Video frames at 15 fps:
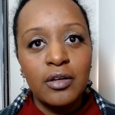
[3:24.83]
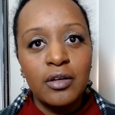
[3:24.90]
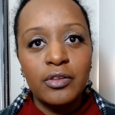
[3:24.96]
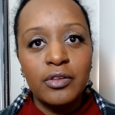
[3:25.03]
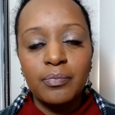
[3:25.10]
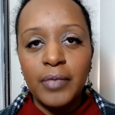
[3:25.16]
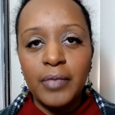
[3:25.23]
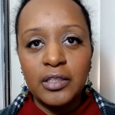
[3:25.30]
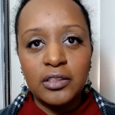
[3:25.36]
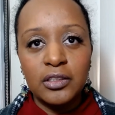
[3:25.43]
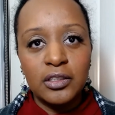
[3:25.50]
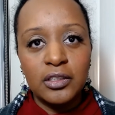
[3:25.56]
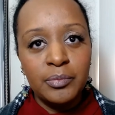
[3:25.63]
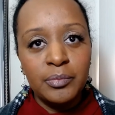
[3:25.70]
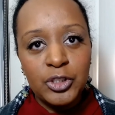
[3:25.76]

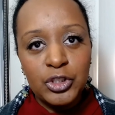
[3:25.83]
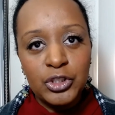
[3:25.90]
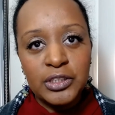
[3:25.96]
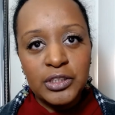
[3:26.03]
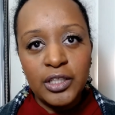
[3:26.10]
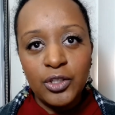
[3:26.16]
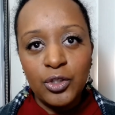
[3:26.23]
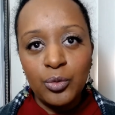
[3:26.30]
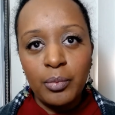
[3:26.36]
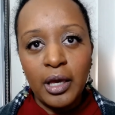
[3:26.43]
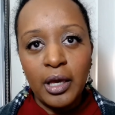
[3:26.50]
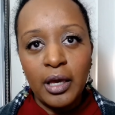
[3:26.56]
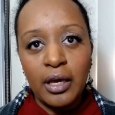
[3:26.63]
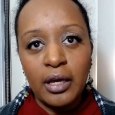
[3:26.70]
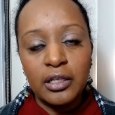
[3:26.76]
mental images that you
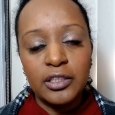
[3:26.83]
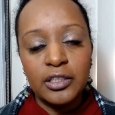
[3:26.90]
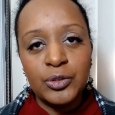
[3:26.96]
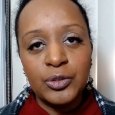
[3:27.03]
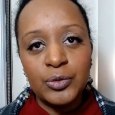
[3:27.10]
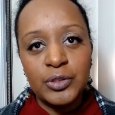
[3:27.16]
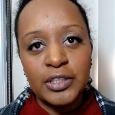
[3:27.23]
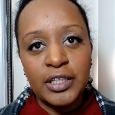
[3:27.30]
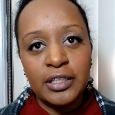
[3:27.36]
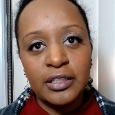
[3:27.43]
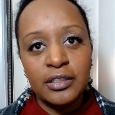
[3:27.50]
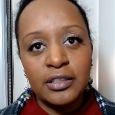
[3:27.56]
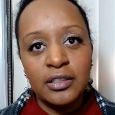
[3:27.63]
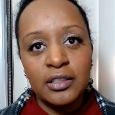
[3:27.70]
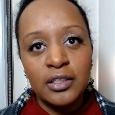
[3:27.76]
make, an
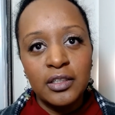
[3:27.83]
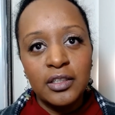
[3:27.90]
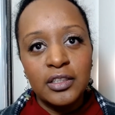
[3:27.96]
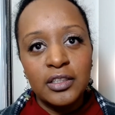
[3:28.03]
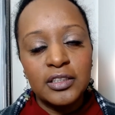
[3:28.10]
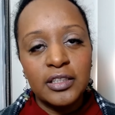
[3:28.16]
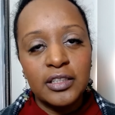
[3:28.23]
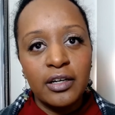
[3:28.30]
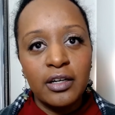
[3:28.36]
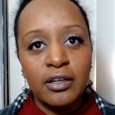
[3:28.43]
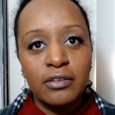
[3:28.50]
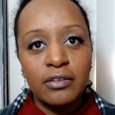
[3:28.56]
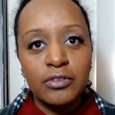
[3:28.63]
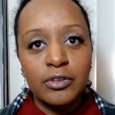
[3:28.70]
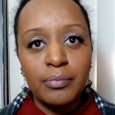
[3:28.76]
associated set
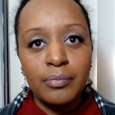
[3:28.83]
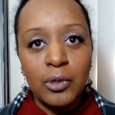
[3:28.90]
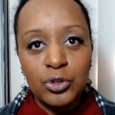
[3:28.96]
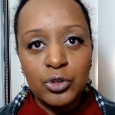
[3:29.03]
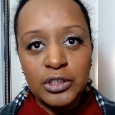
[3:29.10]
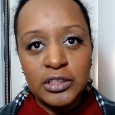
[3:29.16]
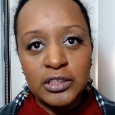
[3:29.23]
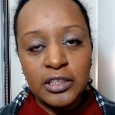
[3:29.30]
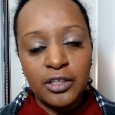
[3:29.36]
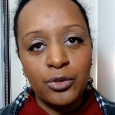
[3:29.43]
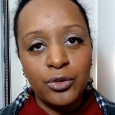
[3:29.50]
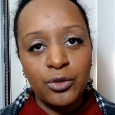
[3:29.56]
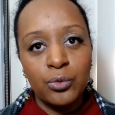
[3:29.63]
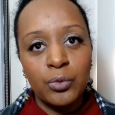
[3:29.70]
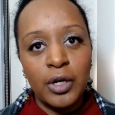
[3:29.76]
of emotions that
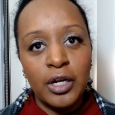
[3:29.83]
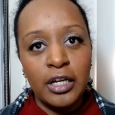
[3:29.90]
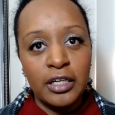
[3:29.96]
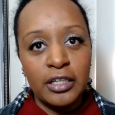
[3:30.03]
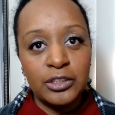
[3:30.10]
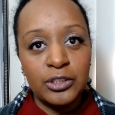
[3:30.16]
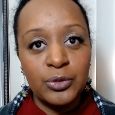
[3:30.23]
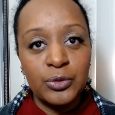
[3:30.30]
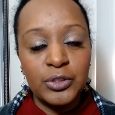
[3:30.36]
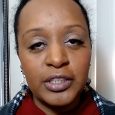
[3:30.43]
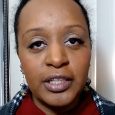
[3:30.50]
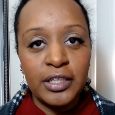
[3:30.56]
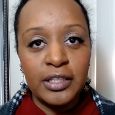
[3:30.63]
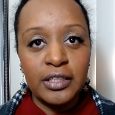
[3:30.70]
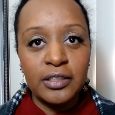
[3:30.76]
you run, an
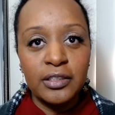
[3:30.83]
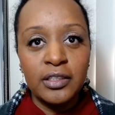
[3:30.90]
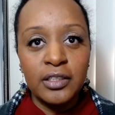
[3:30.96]
associated